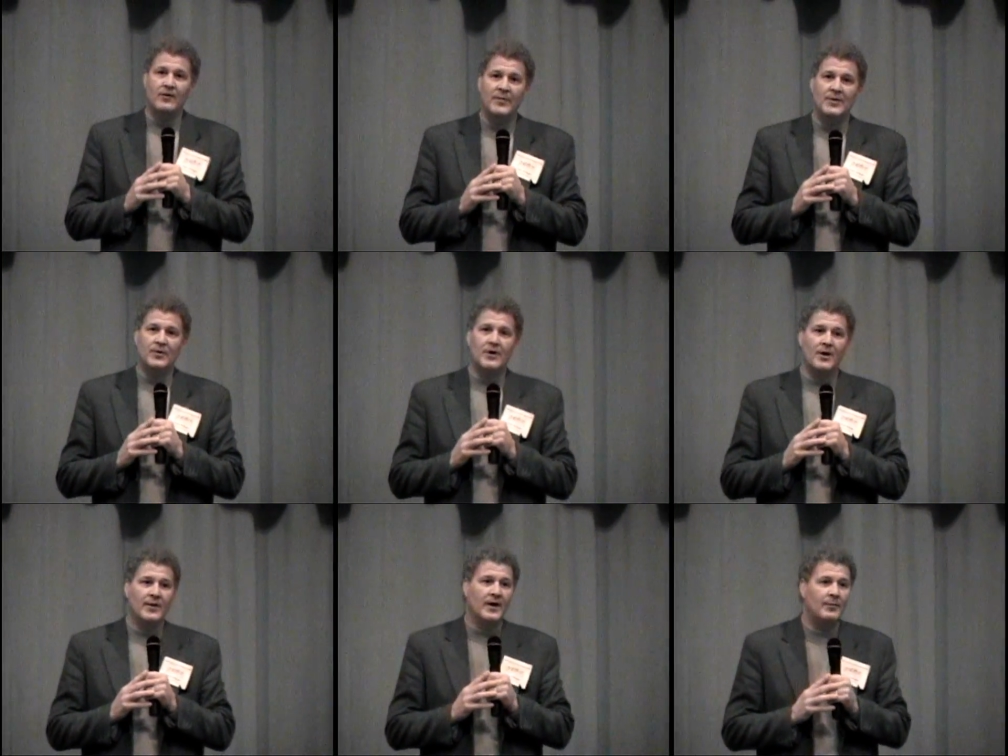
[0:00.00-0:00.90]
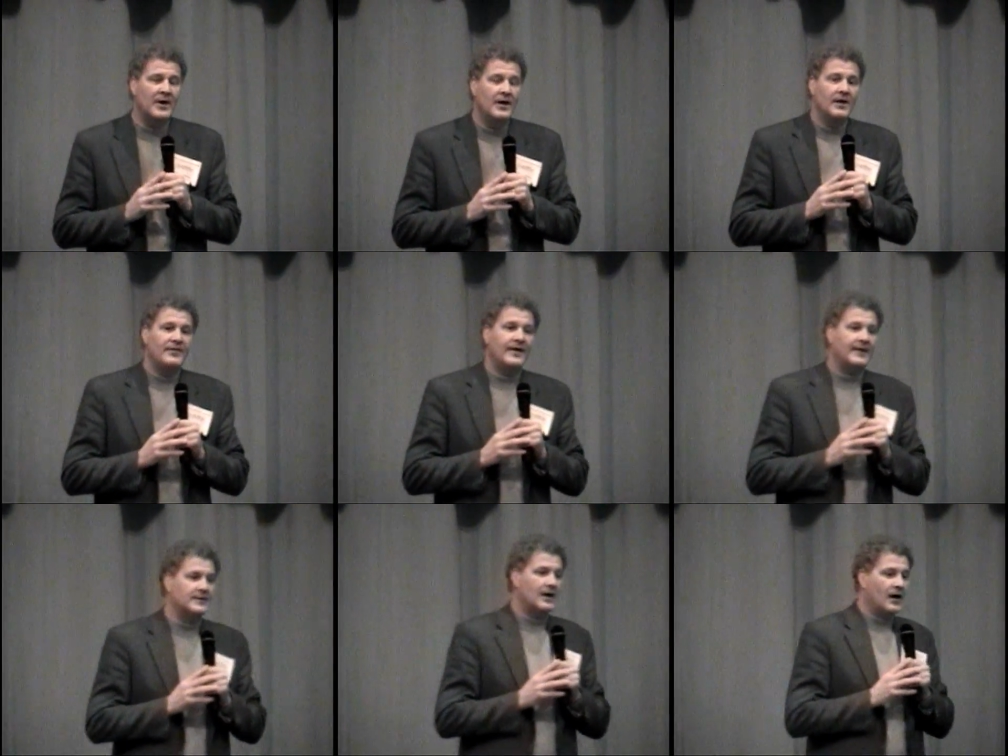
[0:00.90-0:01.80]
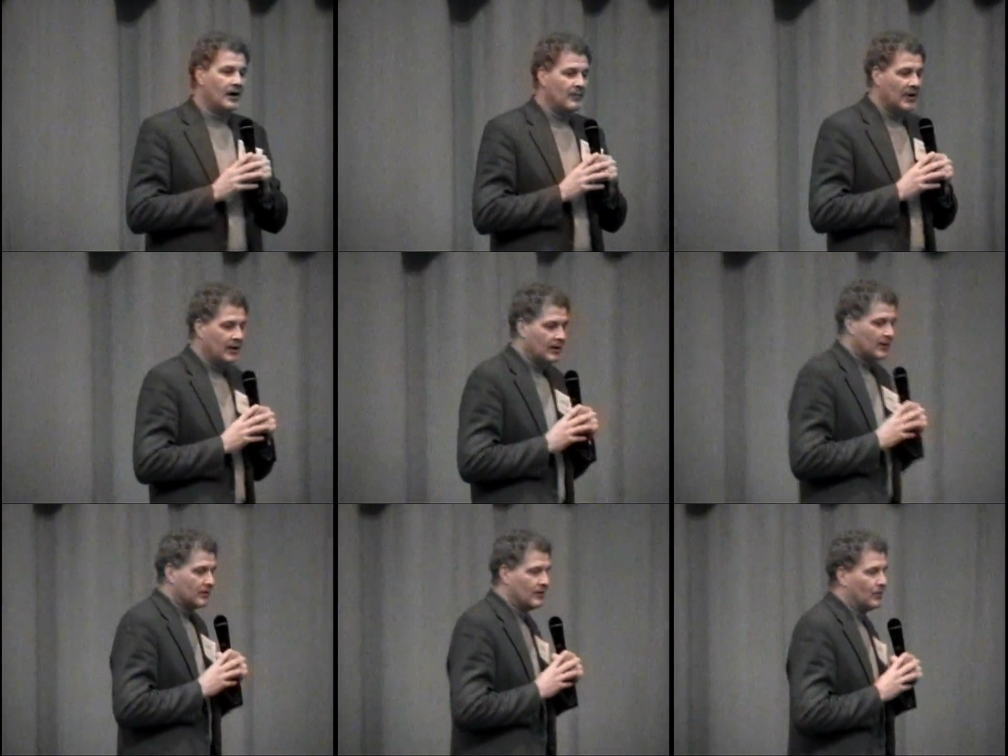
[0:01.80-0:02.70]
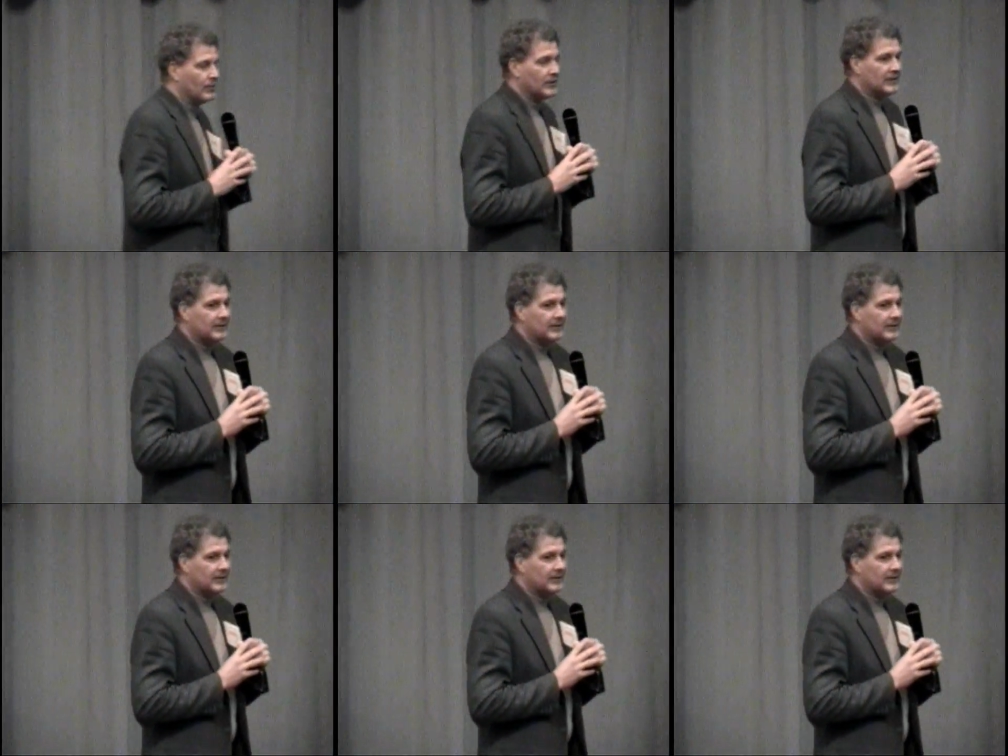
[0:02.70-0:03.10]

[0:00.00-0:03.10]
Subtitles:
young people coming up that, you know,